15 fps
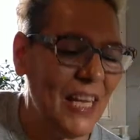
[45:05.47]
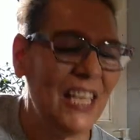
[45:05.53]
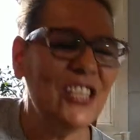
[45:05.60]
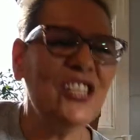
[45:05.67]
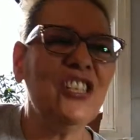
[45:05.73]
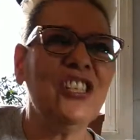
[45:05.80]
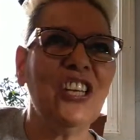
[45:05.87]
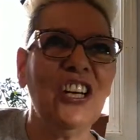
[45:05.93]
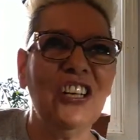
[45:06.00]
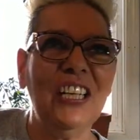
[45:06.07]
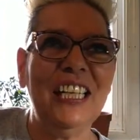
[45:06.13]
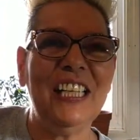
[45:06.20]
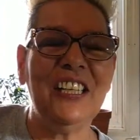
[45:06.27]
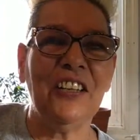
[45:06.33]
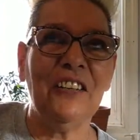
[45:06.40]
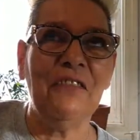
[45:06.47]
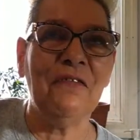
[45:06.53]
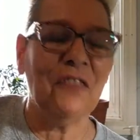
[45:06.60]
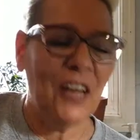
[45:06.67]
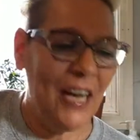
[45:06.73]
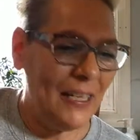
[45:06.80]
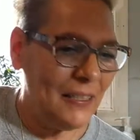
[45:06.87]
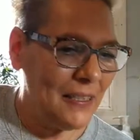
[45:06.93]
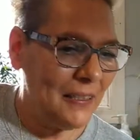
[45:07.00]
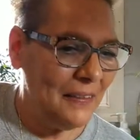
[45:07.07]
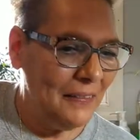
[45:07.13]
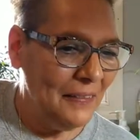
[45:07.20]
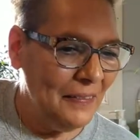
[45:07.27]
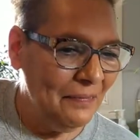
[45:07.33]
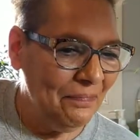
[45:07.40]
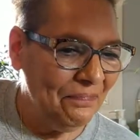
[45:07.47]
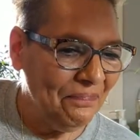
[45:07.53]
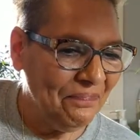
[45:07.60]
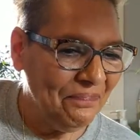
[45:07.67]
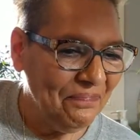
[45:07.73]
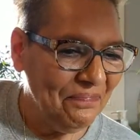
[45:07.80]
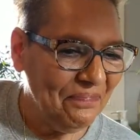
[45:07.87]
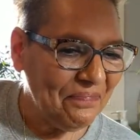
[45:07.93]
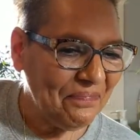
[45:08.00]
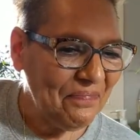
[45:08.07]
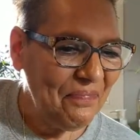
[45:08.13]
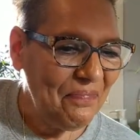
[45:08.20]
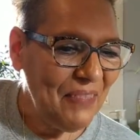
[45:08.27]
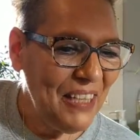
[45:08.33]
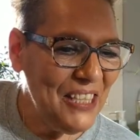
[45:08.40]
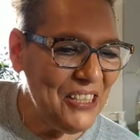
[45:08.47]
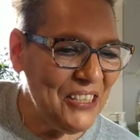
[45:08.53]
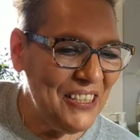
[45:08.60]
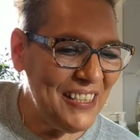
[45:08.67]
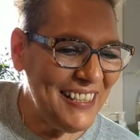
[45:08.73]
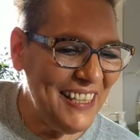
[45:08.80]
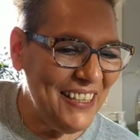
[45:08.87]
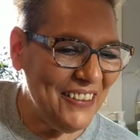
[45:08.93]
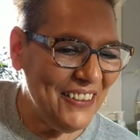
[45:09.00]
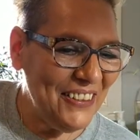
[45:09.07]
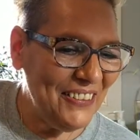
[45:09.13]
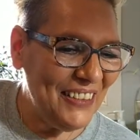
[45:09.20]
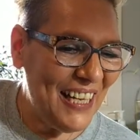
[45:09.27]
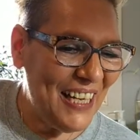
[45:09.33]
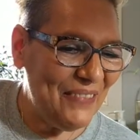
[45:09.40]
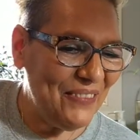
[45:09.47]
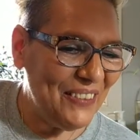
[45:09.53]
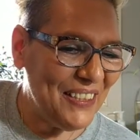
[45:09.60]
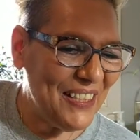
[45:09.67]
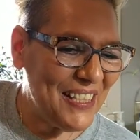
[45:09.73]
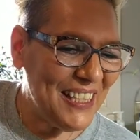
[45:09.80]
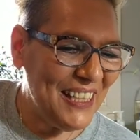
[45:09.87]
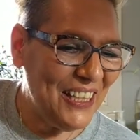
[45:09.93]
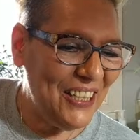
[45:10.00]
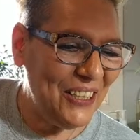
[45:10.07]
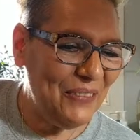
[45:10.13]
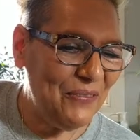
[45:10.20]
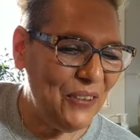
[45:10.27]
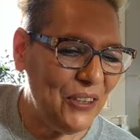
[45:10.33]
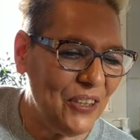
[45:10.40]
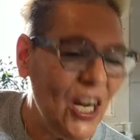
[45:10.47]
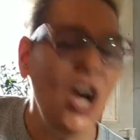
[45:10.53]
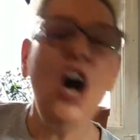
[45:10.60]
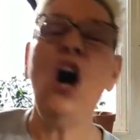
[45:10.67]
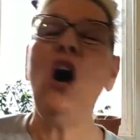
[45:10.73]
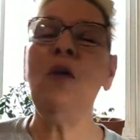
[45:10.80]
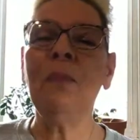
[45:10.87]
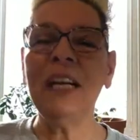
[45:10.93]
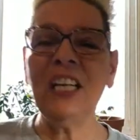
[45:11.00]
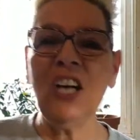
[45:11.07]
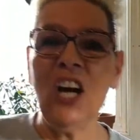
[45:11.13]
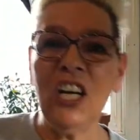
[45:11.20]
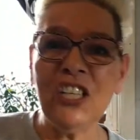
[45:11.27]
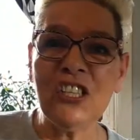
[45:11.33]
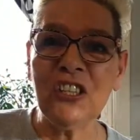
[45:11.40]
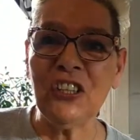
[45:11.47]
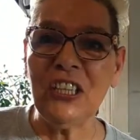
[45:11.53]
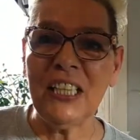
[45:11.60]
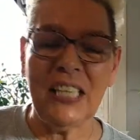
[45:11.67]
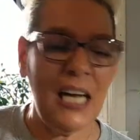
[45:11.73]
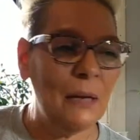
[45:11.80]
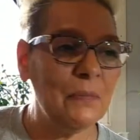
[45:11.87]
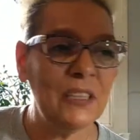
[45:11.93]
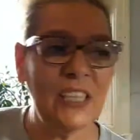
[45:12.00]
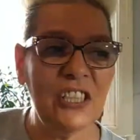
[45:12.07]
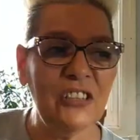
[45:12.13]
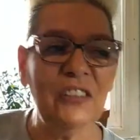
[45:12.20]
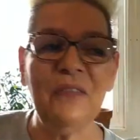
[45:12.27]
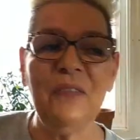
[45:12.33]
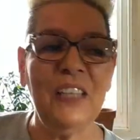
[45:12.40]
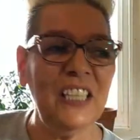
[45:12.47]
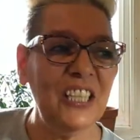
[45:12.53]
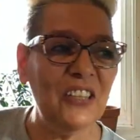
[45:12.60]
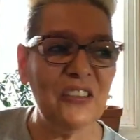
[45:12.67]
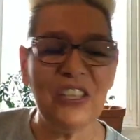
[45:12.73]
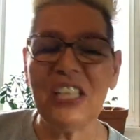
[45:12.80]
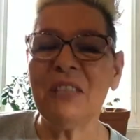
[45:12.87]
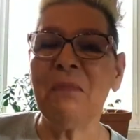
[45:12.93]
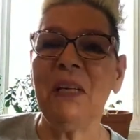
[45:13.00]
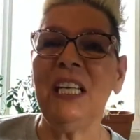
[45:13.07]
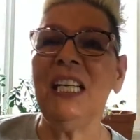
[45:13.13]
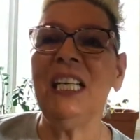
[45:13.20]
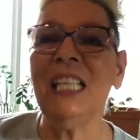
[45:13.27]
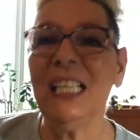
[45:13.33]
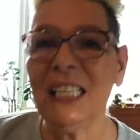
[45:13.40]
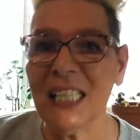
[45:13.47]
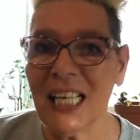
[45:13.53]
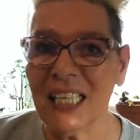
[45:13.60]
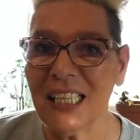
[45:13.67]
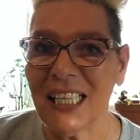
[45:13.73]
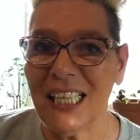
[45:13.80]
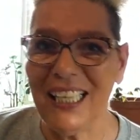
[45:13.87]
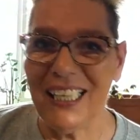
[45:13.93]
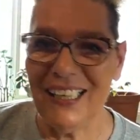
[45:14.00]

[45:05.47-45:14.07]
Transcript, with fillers: Surely, girlfriend. It's good to hear you laugh and see good food. Oh my gosh, Shirley, I'm going to do a video just me eating that thing.